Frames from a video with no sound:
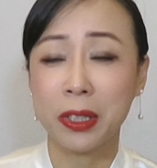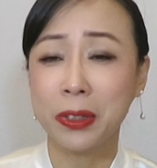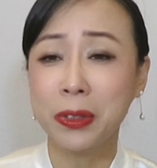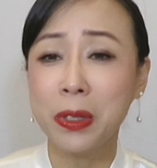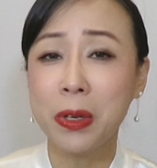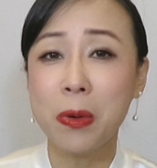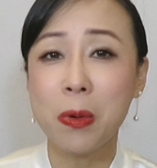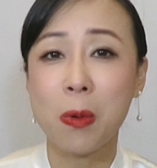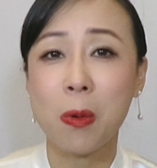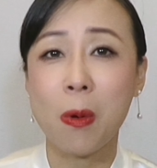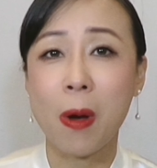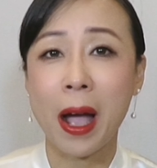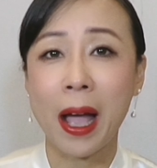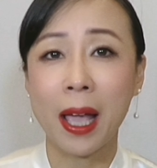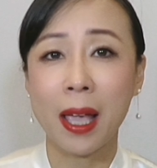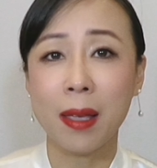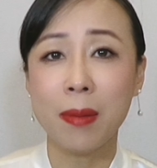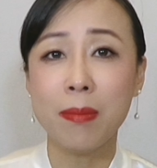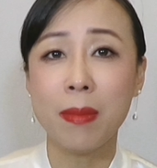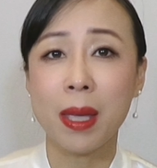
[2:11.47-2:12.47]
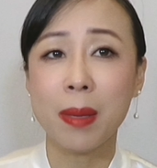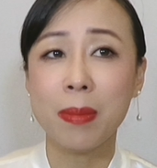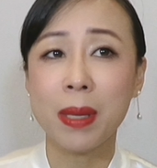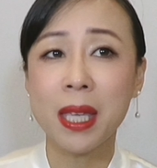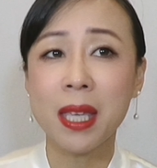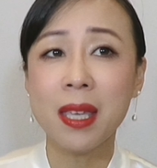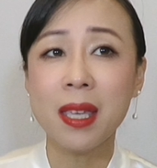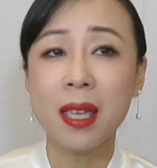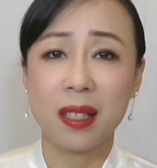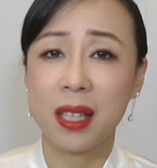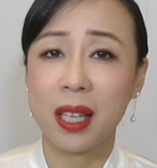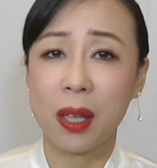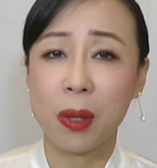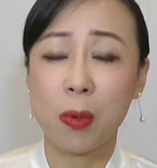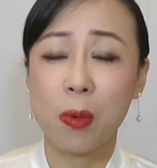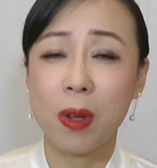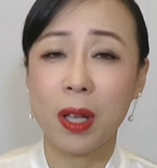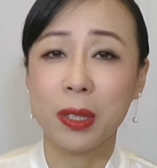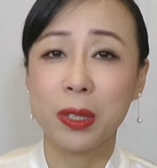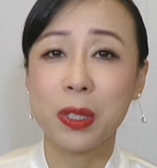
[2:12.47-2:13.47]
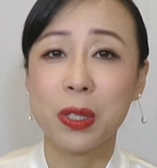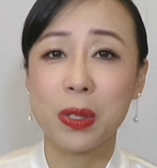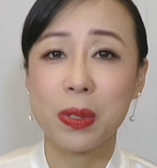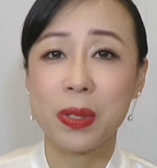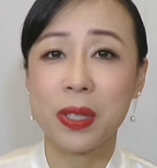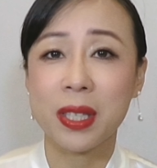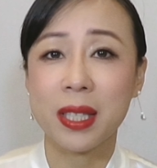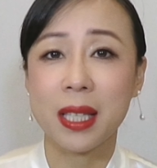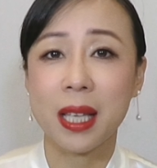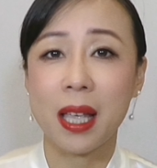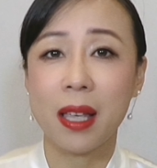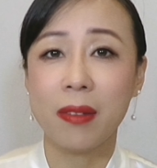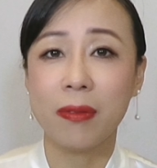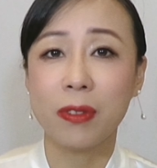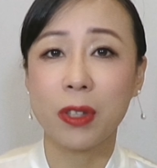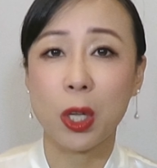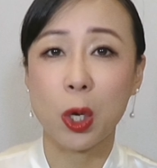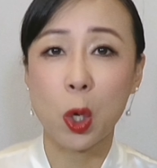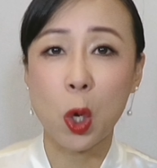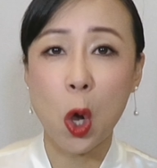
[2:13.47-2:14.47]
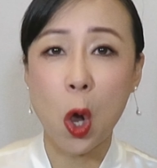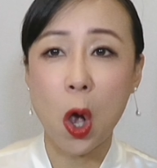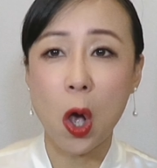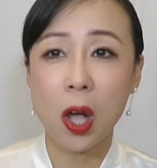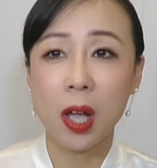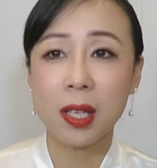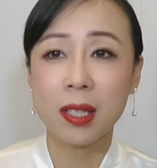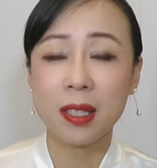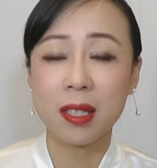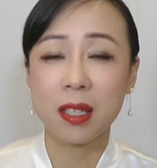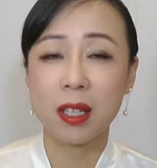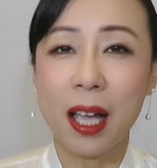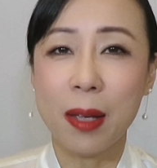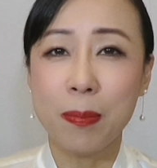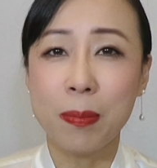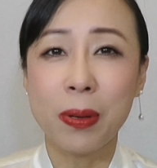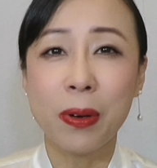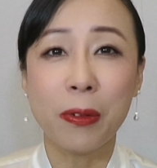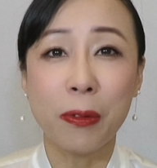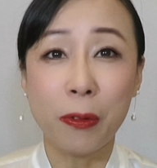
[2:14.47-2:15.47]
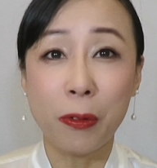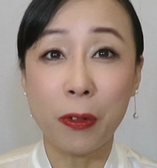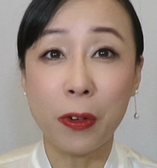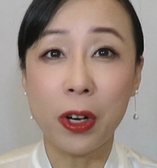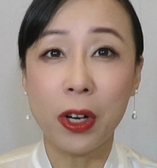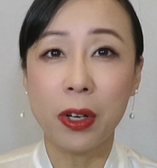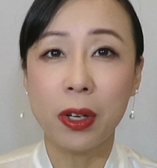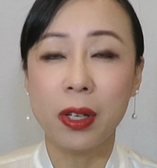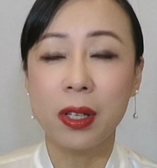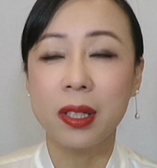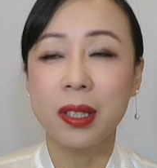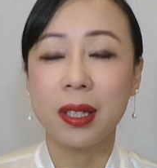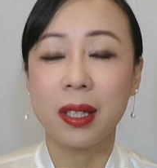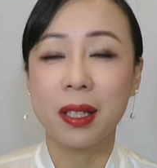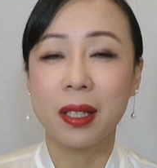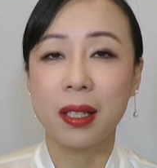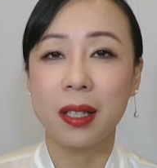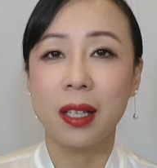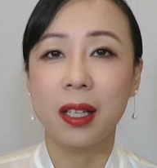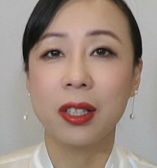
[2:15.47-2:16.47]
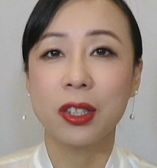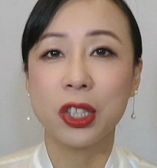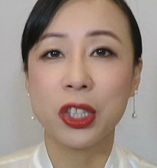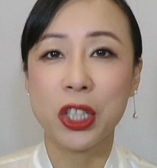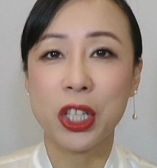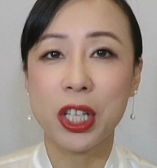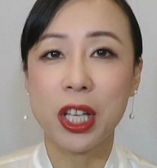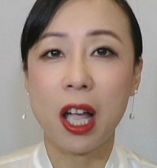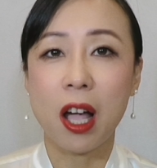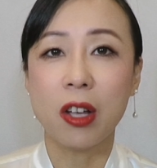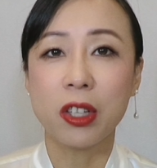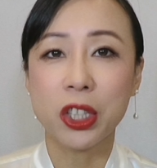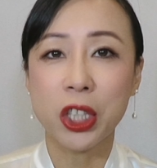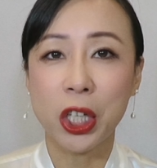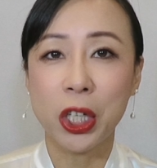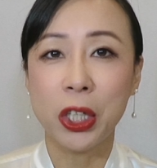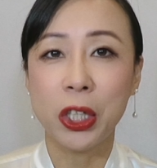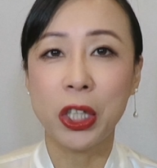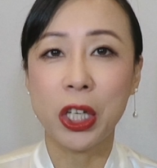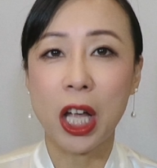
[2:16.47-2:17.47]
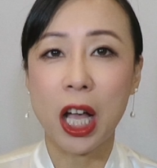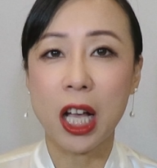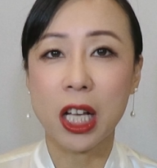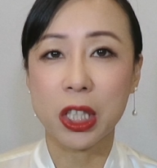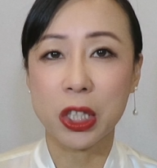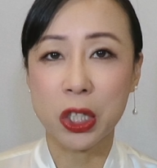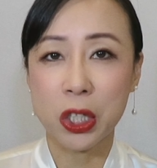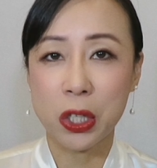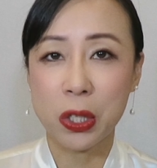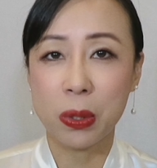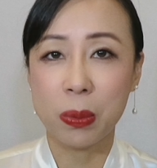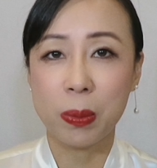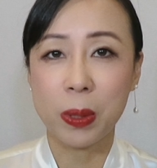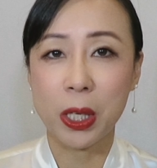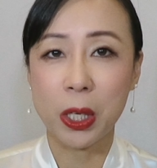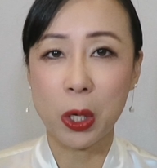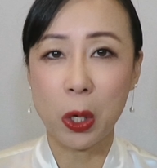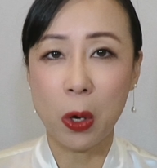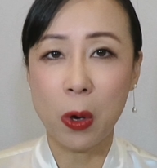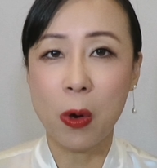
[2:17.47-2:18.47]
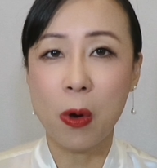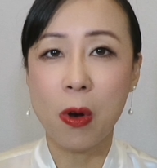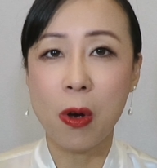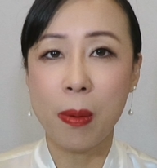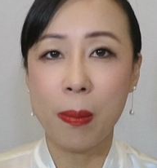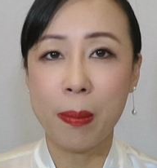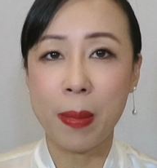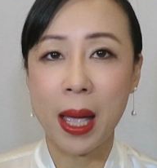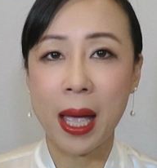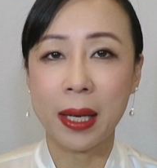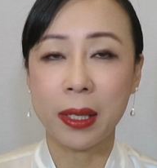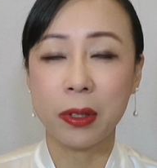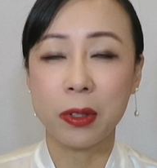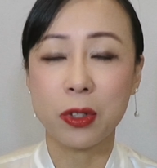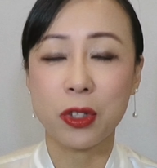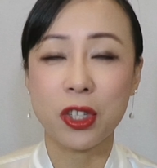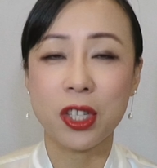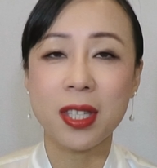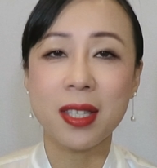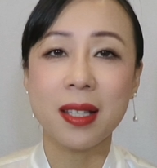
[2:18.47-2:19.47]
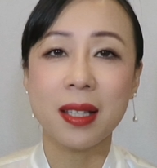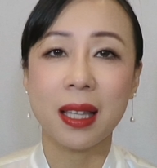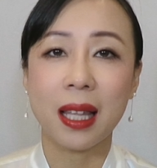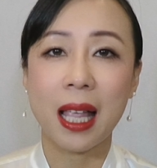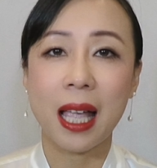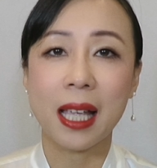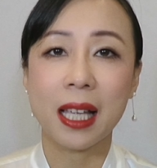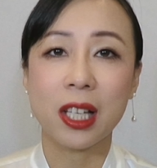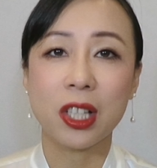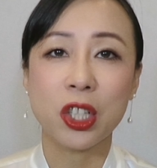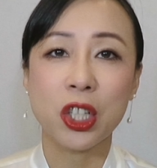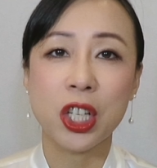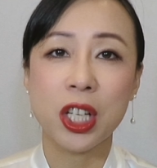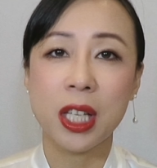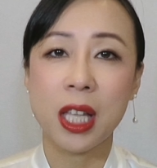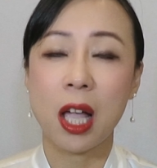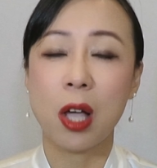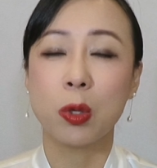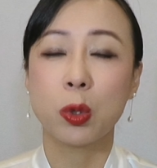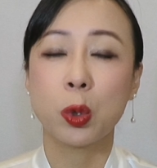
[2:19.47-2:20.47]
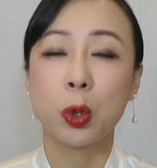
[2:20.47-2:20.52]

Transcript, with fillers: don't know why maybe they want to save the cost. I prefer the Chanel Turnlock to be all metal, just like a Chanel